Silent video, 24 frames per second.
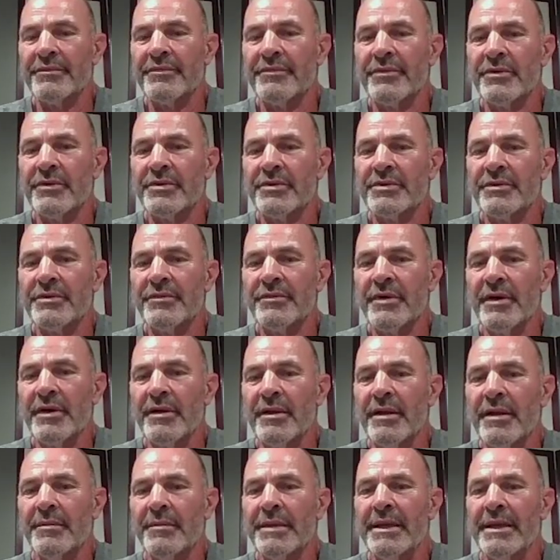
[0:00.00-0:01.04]
first of
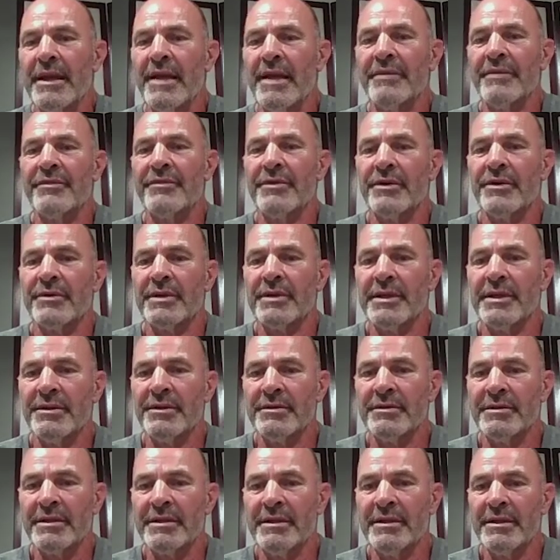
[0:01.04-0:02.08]
all, I mean, I feel
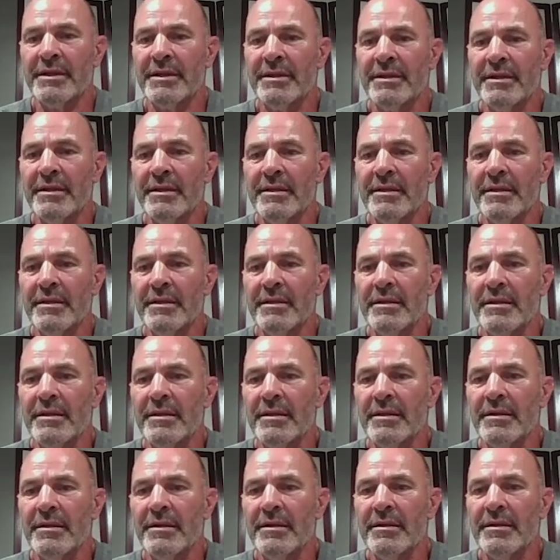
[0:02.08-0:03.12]
guilty
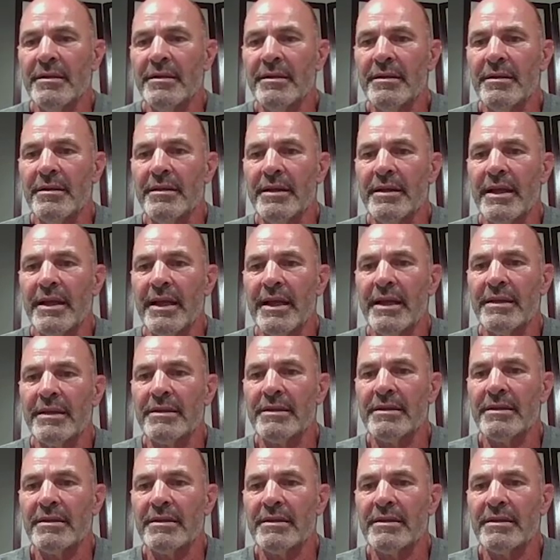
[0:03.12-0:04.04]
that